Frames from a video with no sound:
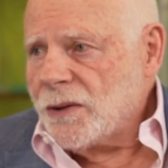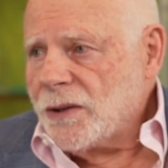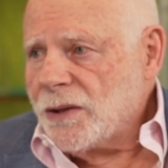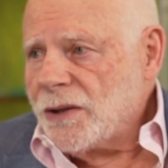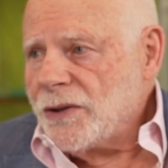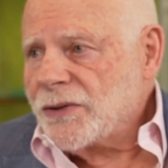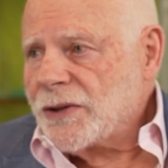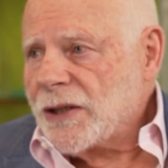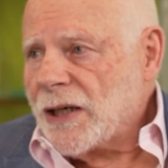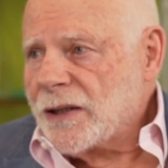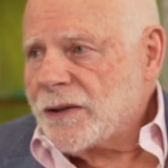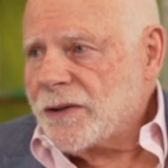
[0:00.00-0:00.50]

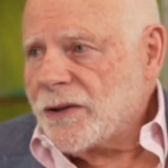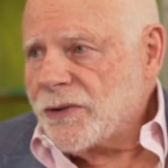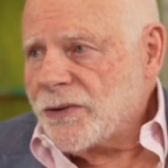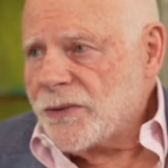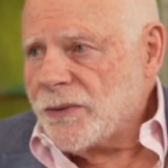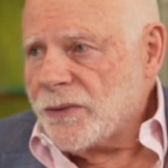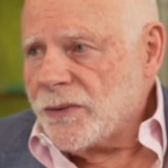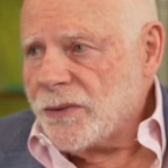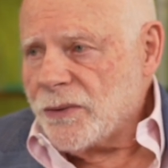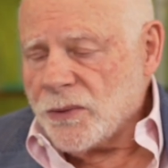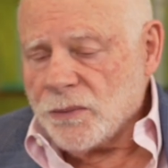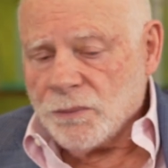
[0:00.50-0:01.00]
he's got
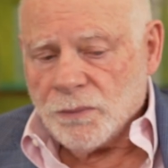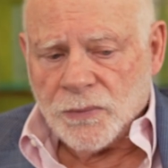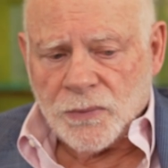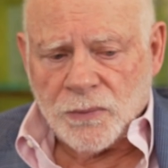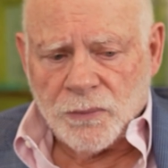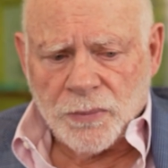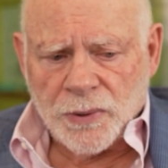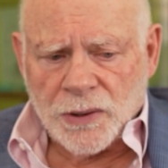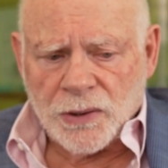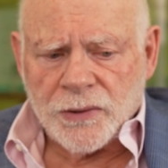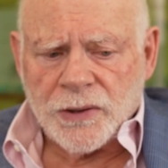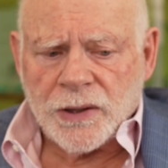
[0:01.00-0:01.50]
this
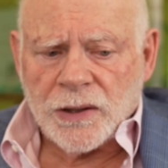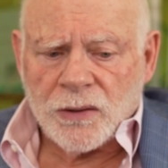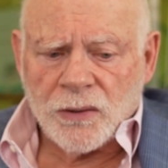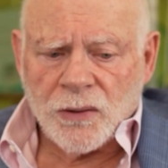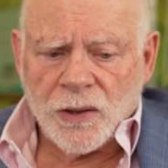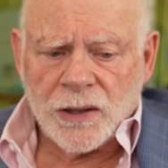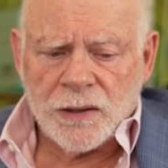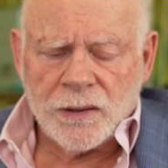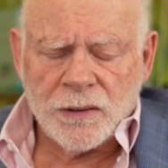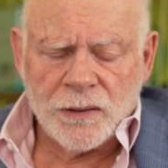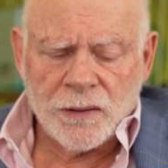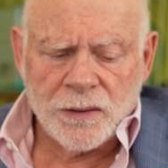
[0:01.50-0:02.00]
building
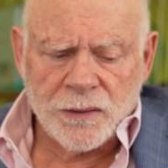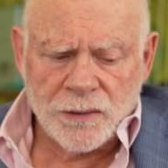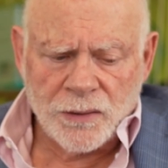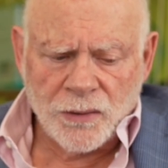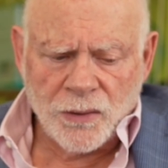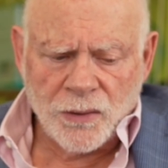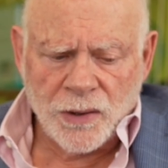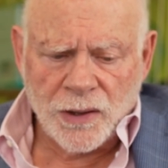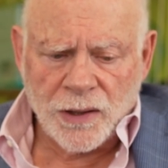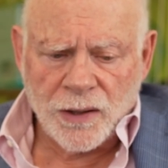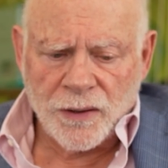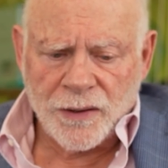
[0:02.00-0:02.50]
on
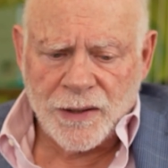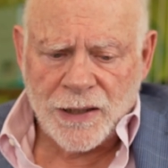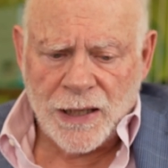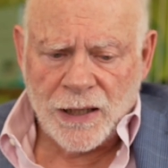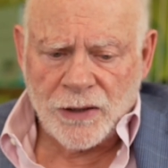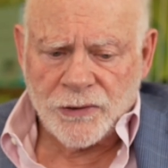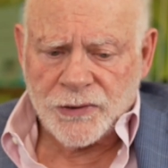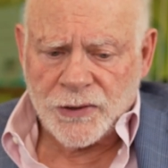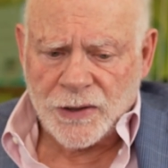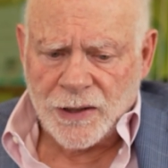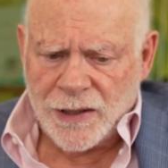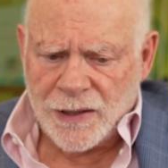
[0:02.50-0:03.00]

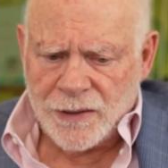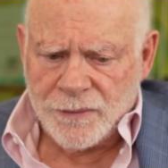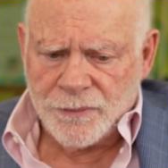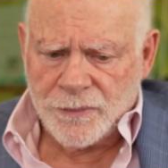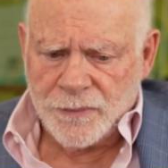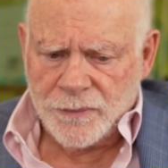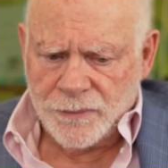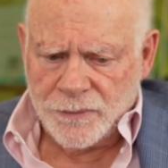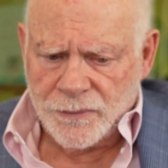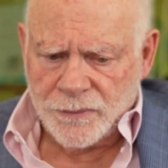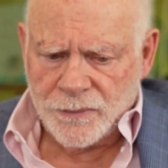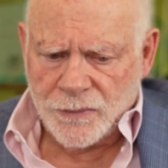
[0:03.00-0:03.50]

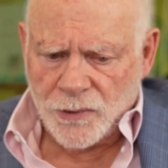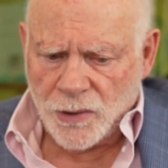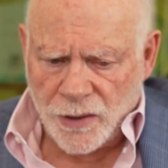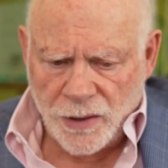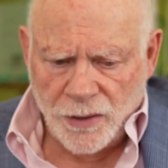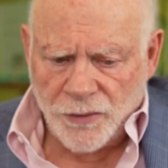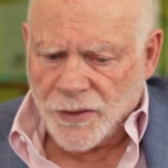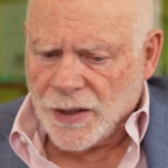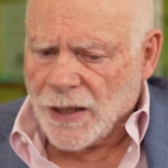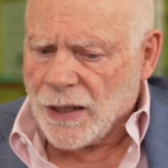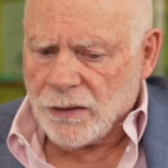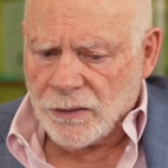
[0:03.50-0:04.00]
1000M, or
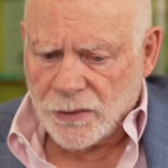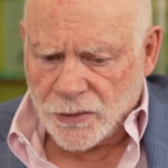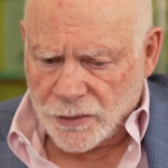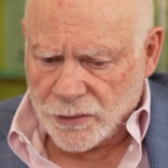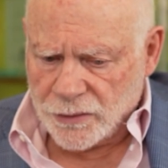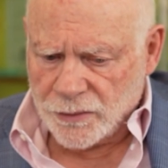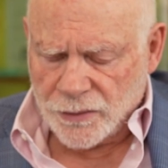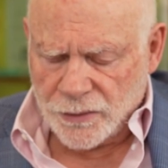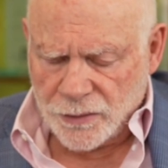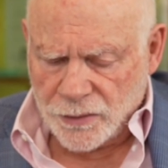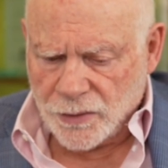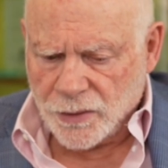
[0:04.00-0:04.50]

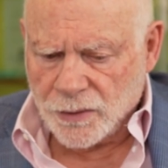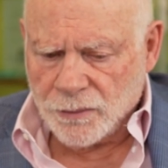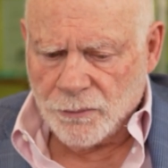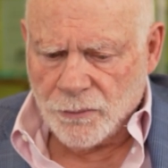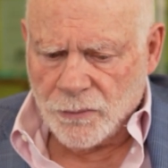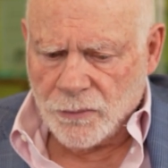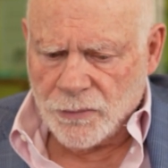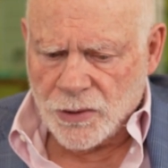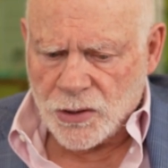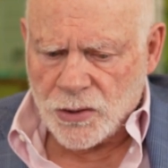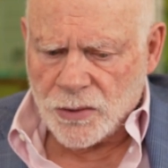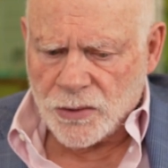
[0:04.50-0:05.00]
on
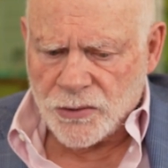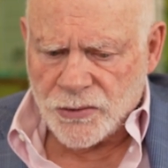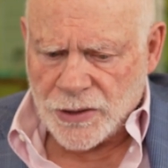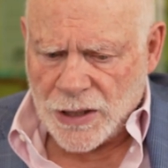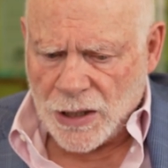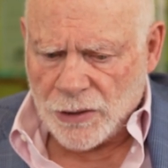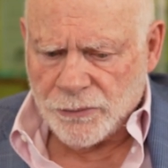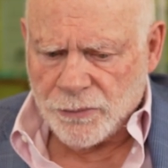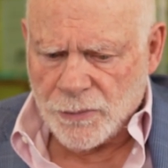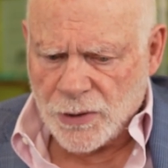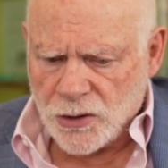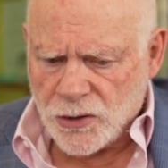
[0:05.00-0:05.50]

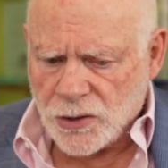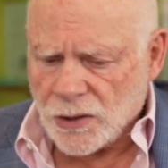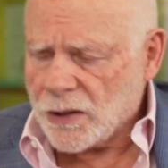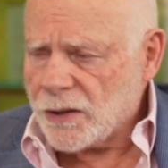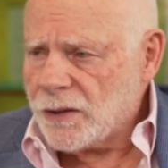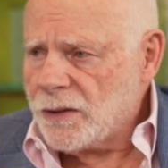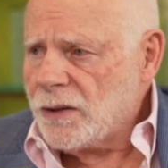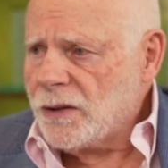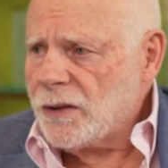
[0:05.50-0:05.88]
South Michigan,